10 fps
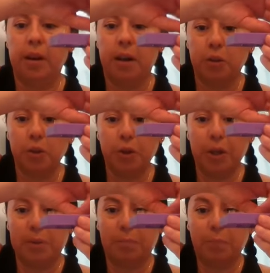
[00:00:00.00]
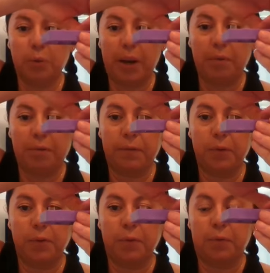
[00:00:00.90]
2 drops of
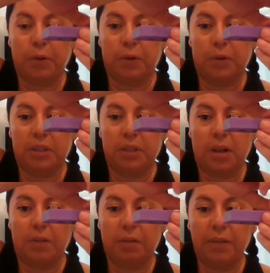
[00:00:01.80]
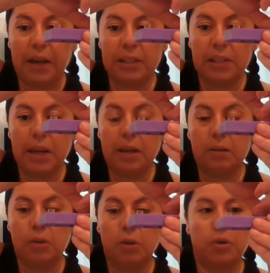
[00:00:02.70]
grapefruit for dissolving fat
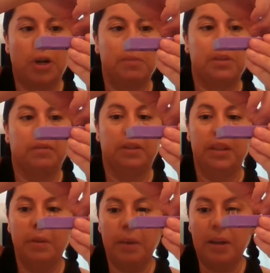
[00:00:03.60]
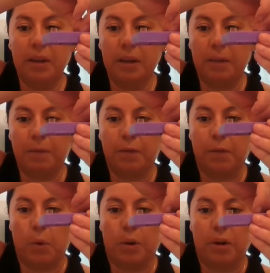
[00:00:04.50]
cells, 2 drops of lemon
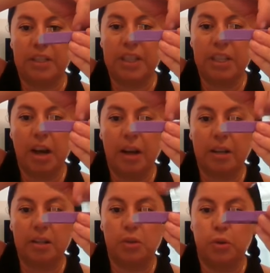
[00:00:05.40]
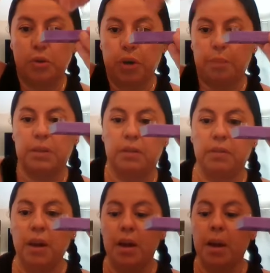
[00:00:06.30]
for detox, 2 drops of
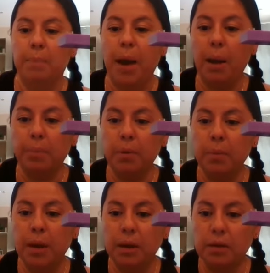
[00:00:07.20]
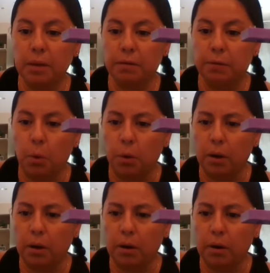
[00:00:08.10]
peppermint
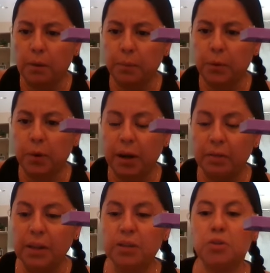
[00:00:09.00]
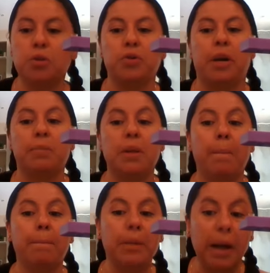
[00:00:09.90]
for cravings, 2 drops
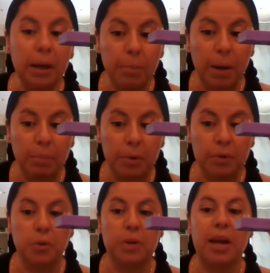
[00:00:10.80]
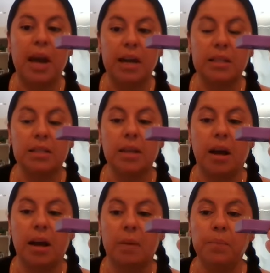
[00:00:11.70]
black pepper to enhance
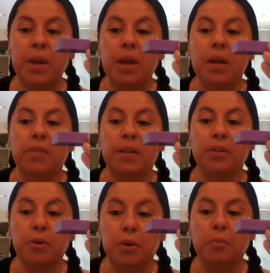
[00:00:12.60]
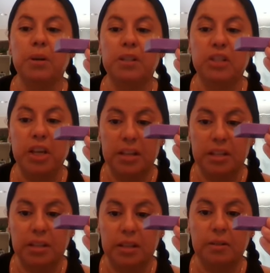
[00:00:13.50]
the
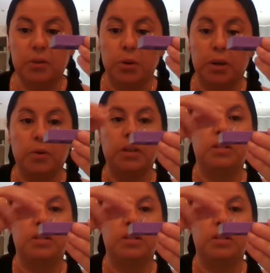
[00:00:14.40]
thermogenesis, to increase